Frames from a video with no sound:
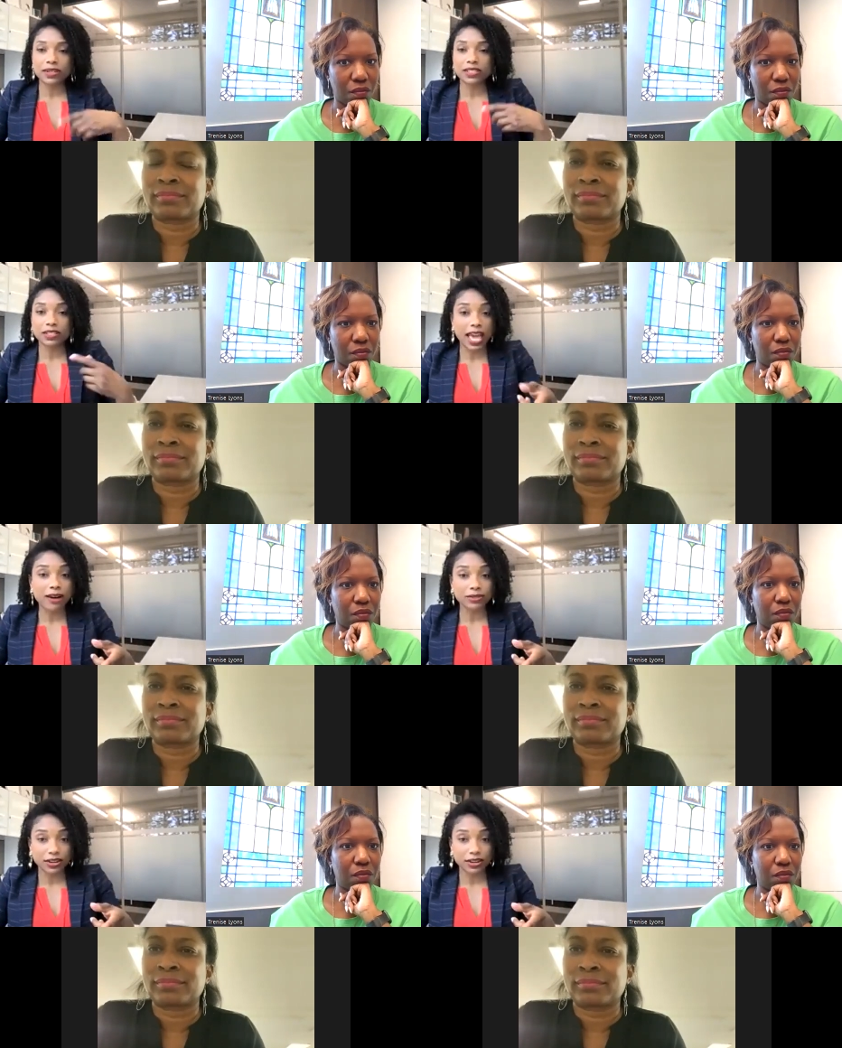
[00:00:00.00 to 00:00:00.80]
Speaker 1: to
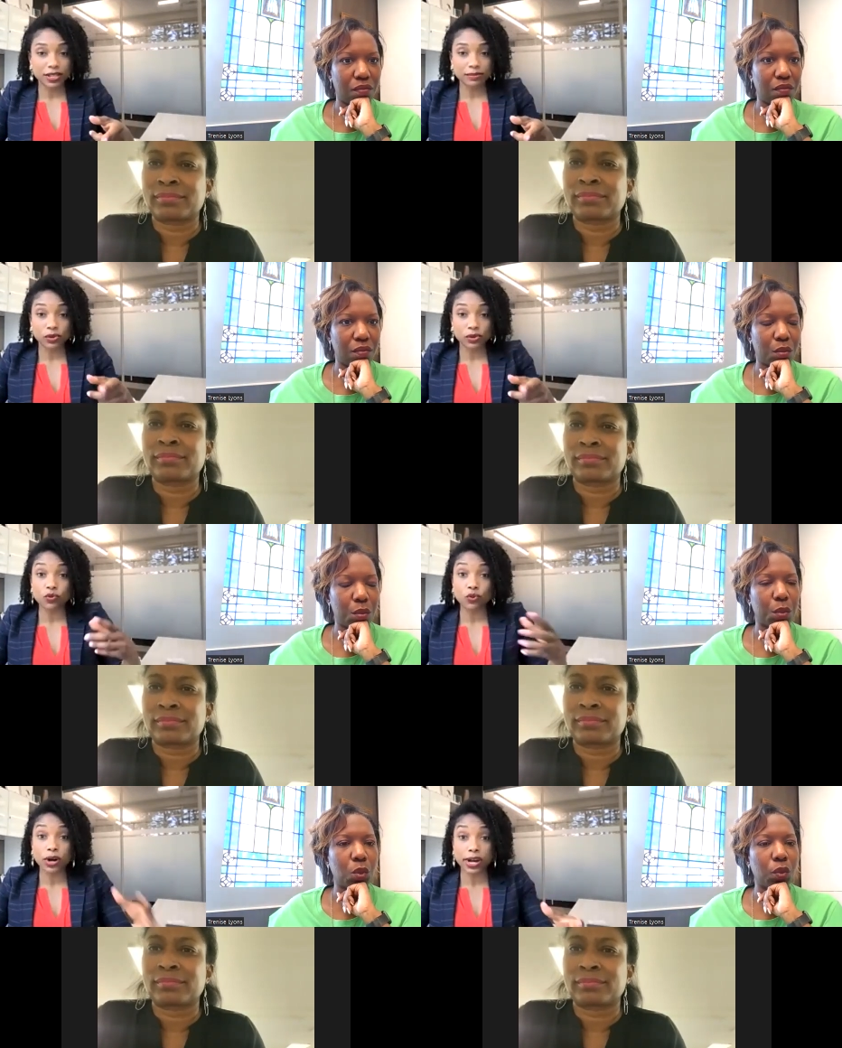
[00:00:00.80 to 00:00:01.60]
now tell them sort
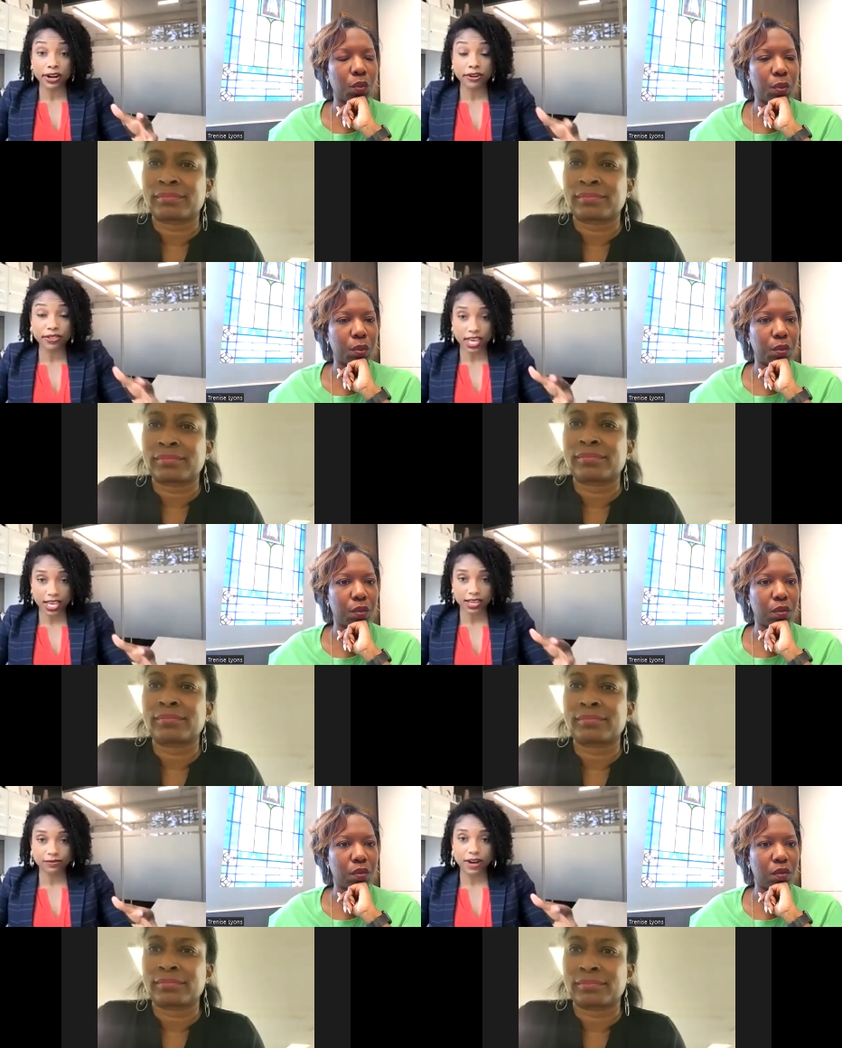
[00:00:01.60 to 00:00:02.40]
of where they
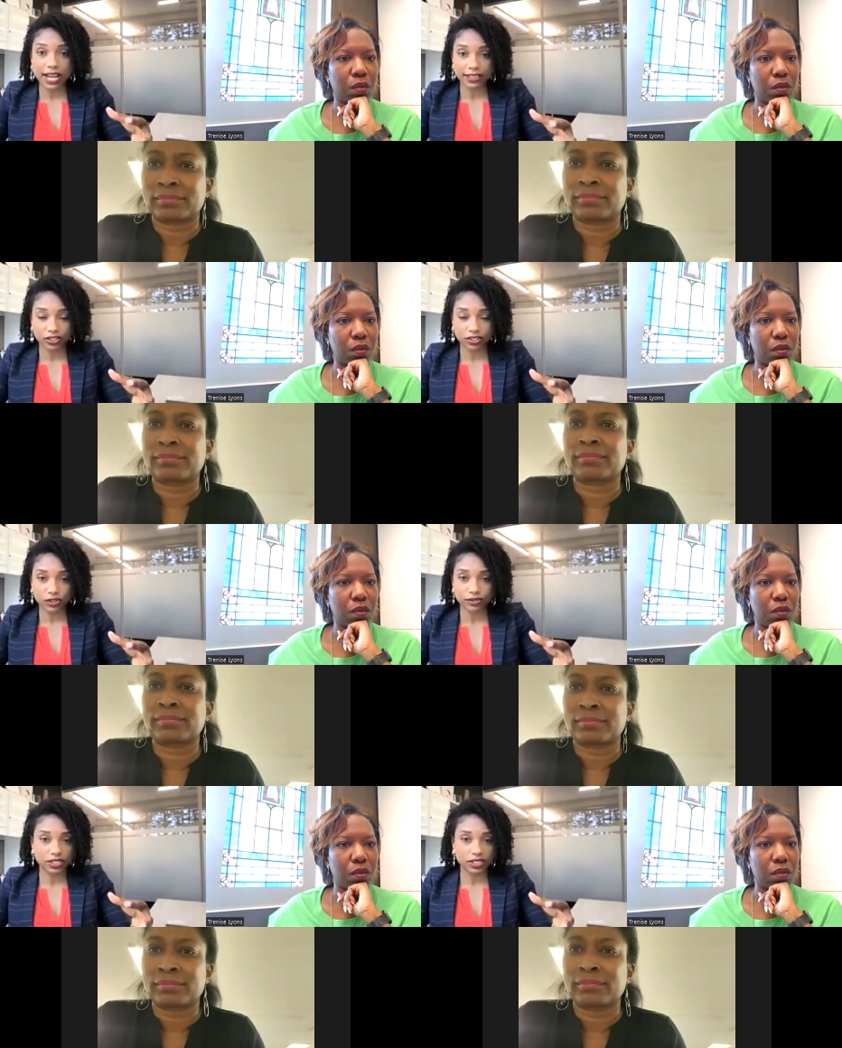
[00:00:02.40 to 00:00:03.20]
can find the
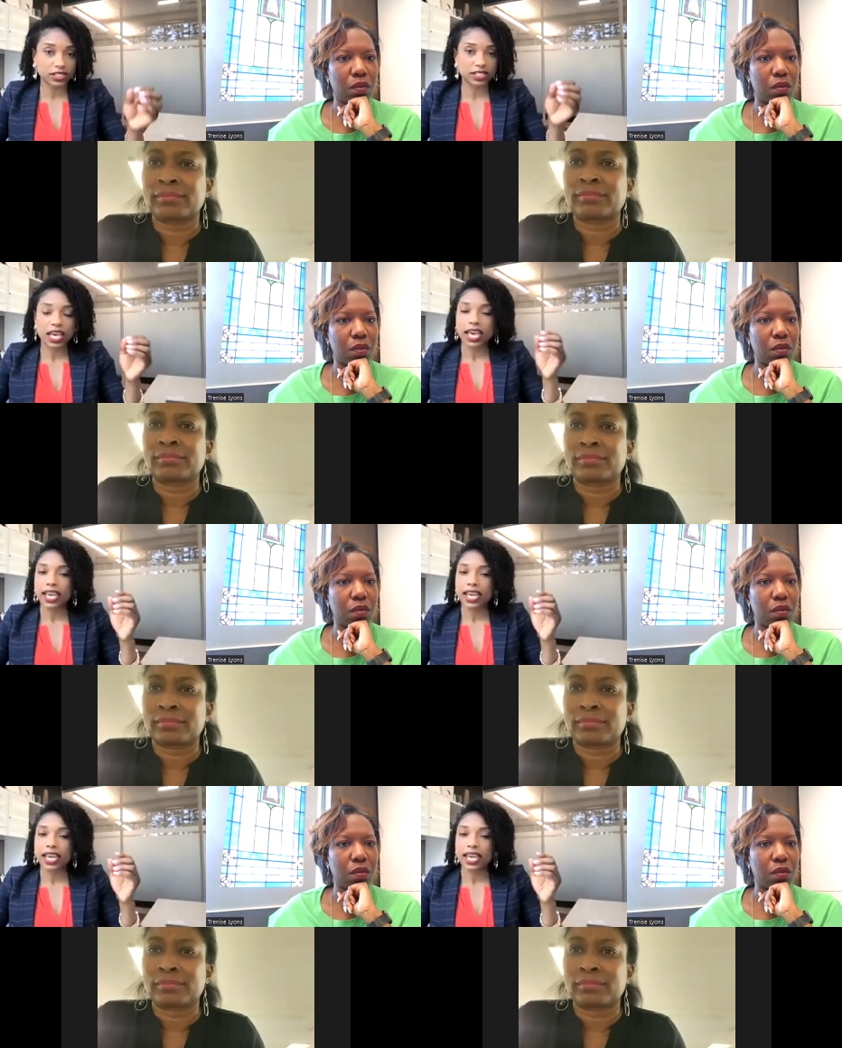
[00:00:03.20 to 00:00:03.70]
services